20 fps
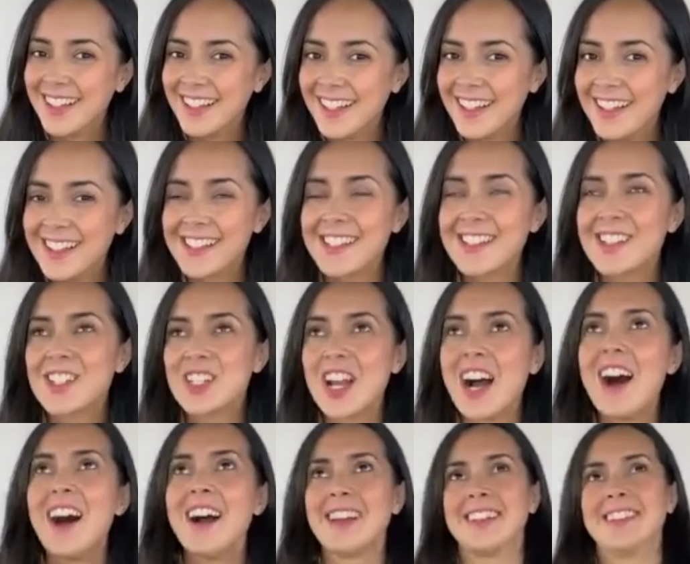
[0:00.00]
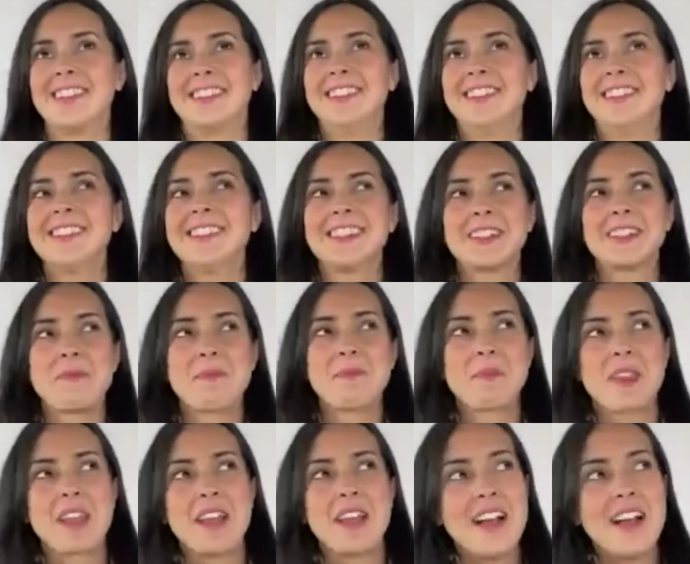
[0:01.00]
As a child,
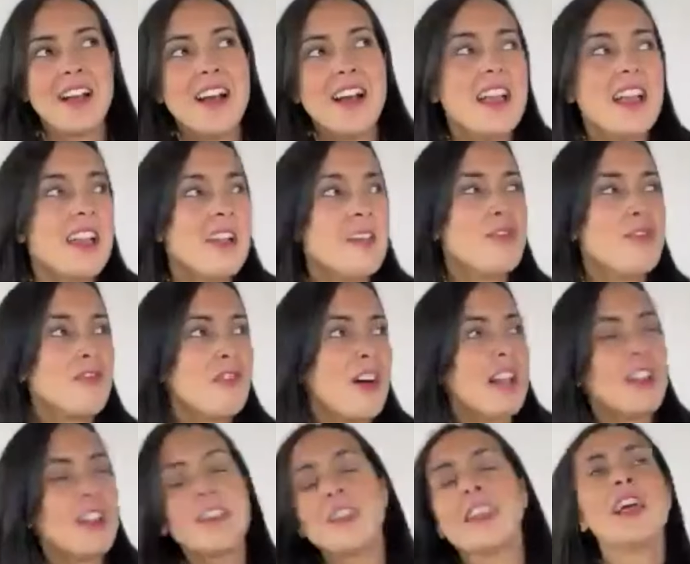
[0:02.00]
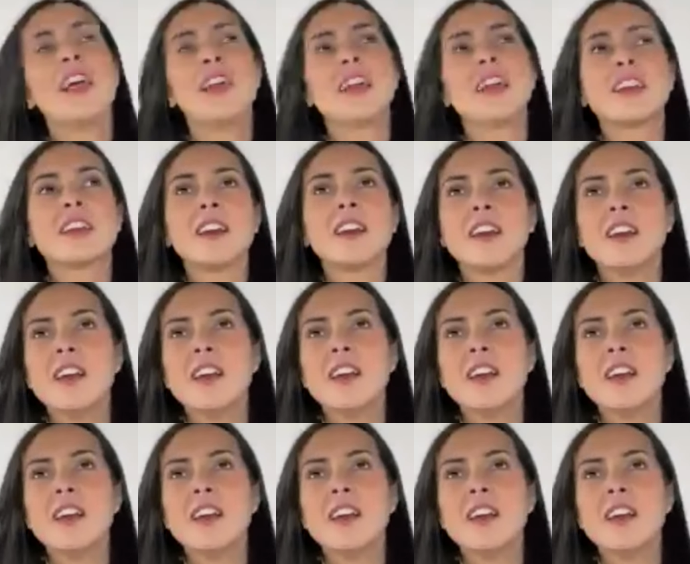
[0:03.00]
it felt like